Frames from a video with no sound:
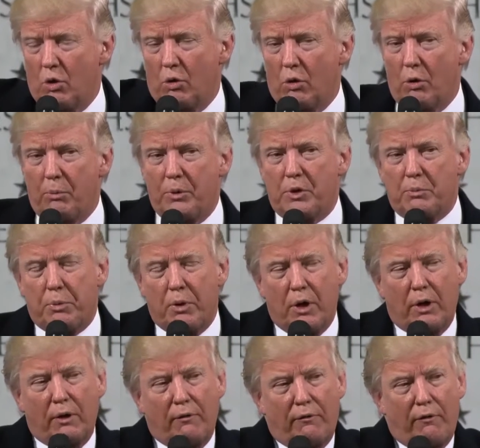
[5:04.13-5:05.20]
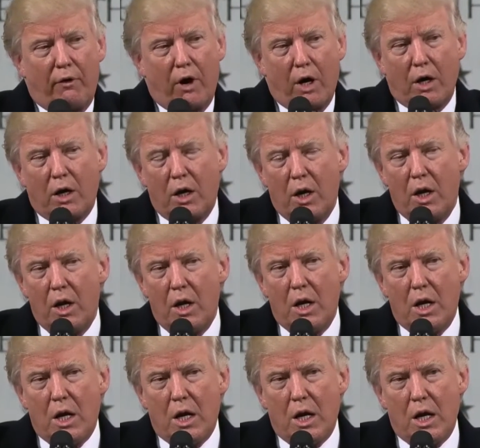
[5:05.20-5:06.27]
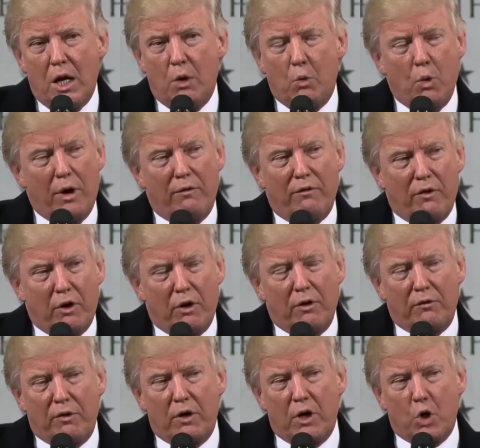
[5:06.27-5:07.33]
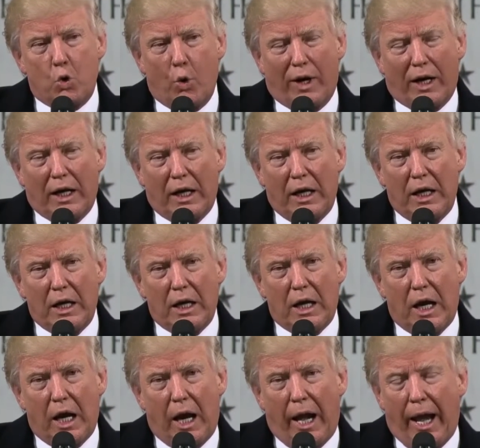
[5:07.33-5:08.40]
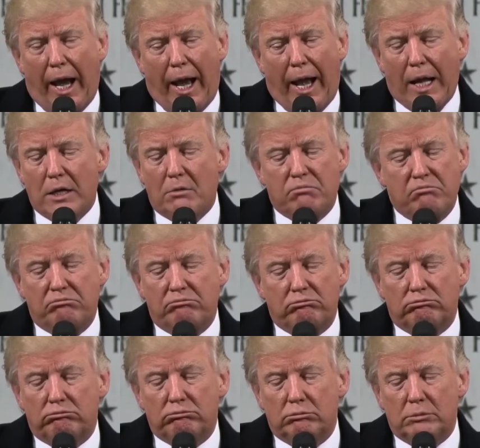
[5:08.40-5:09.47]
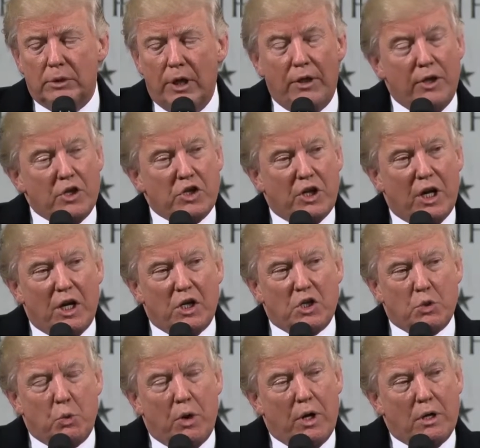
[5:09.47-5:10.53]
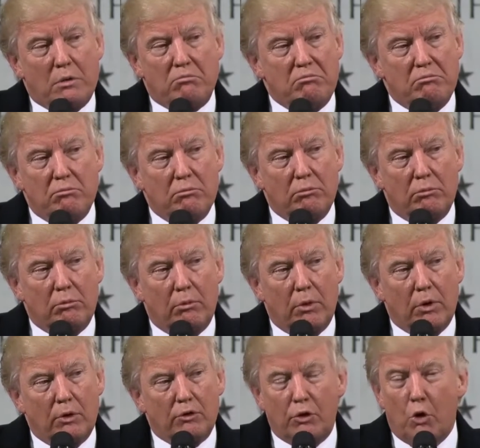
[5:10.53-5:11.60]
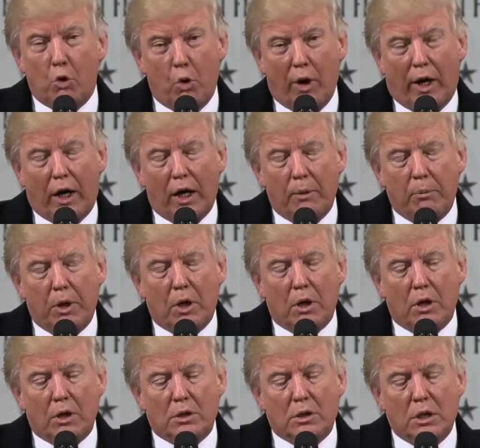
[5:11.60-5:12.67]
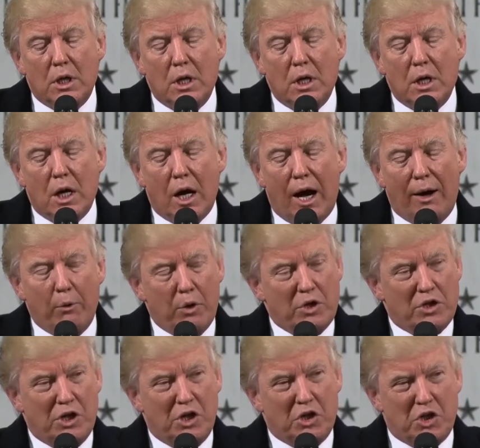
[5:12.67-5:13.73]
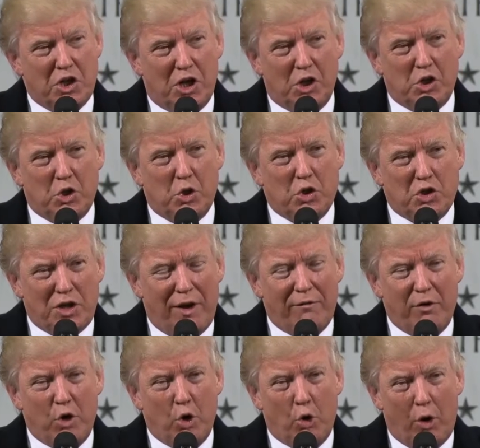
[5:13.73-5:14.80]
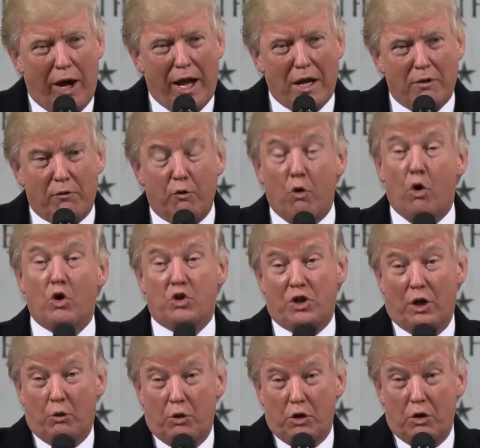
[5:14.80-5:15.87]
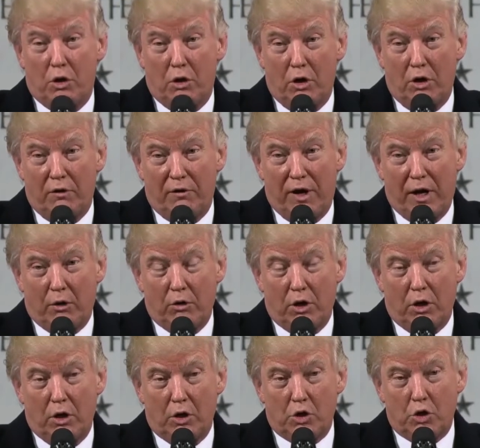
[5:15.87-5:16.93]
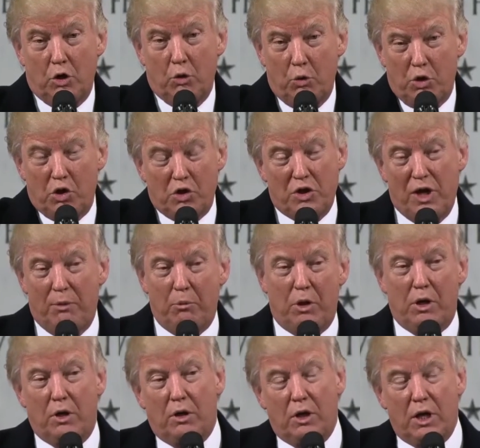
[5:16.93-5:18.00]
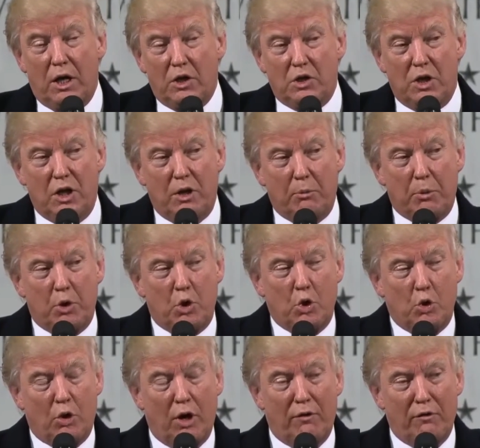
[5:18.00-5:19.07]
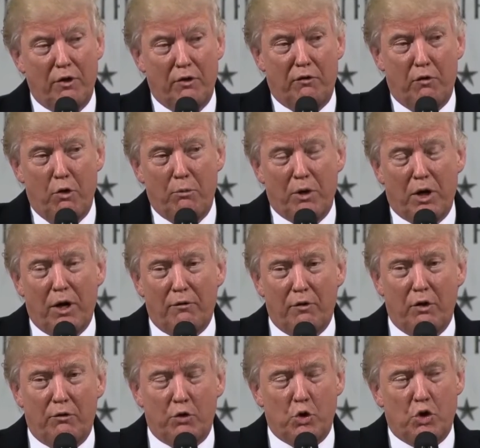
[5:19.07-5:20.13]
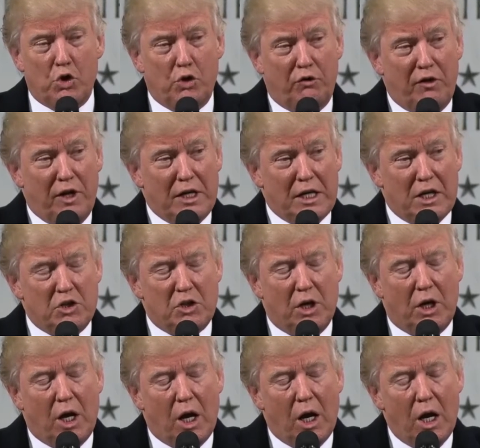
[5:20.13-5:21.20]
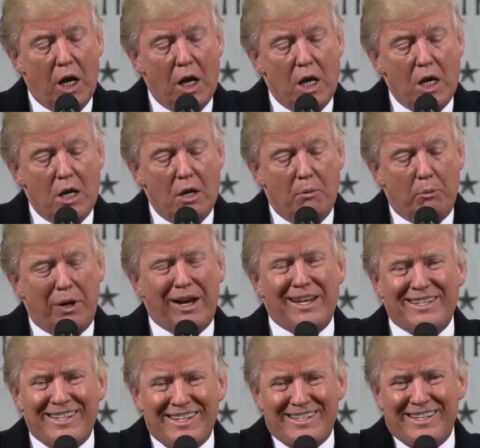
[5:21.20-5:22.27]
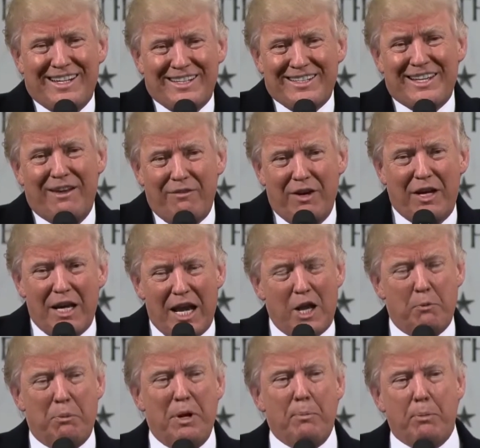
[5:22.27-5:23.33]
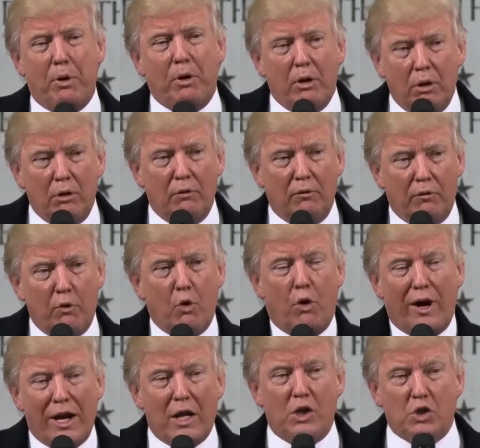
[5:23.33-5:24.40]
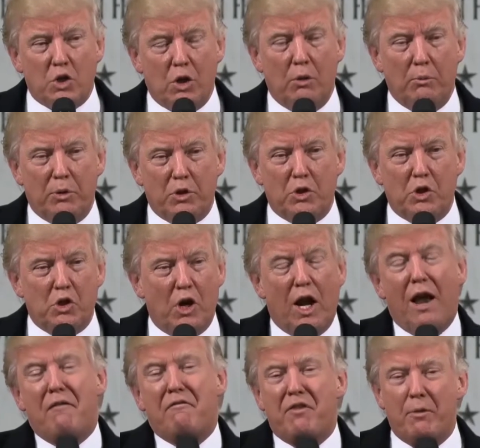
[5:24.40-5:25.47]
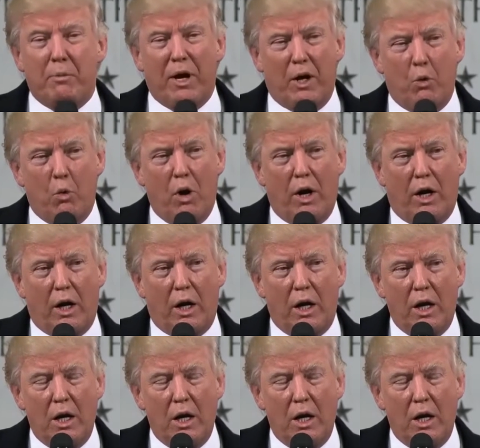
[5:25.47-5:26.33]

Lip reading: group is putting in front, it went very, very quickly. And in this case, went so quickly because I would see 6 or 7 or 8 for Secretary of Agriculture, who we just named the other day, Sonny Perdue, former governor of Georgia, fantastic guy. But I'd see 6, 7, 8 people for a certain position. Everybody wanted it.